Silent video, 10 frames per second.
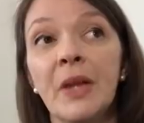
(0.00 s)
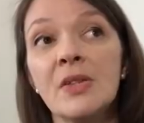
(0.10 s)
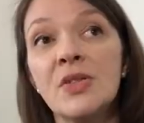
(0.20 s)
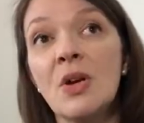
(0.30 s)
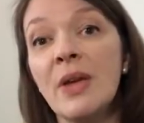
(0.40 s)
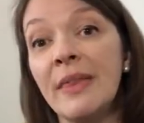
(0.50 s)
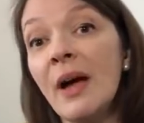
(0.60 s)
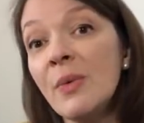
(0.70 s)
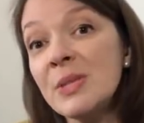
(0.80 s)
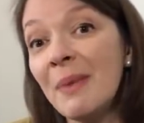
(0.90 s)
So yeah,
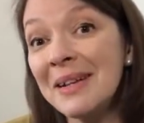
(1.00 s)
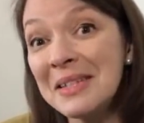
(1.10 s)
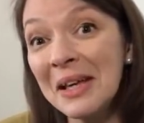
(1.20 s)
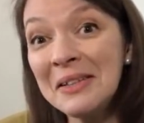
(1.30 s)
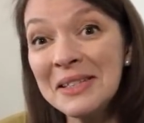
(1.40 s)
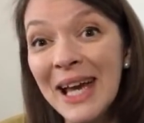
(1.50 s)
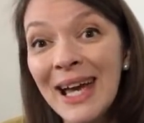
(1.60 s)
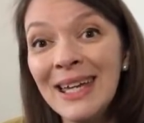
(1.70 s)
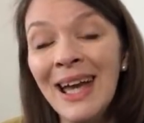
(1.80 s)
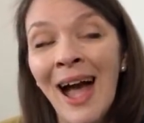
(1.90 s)
that was my Sunday.